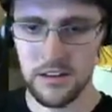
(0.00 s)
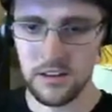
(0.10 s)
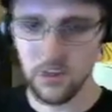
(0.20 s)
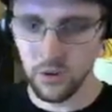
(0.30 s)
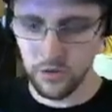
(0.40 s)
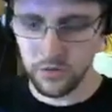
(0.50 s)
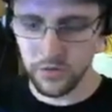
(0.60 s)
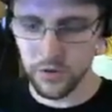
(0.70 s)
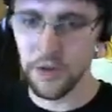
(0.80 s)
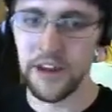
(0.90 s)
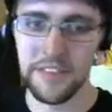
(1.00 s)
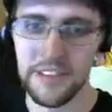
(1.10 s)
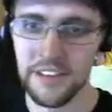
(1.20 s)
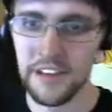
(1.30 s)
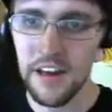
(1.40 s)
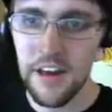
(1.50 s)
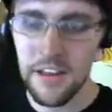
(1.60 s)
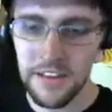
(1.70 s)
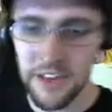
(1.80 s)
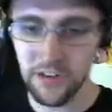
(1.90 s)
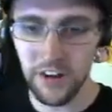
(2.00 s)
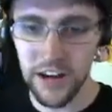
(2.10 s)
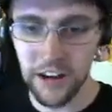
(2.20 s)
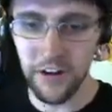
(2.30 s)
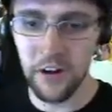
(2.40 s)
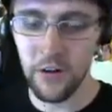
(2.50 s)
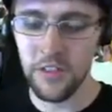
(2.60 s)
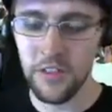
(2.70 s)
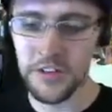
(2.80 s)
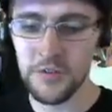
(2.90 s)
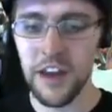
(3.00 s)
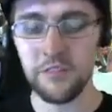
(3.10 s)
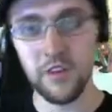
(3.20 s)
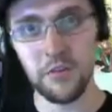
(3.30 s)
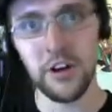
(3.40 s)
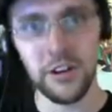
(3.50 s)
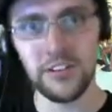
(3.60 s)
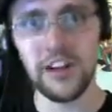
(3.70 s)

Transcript: Ooh, okay, we got this. The extra aggro that you get from Darkside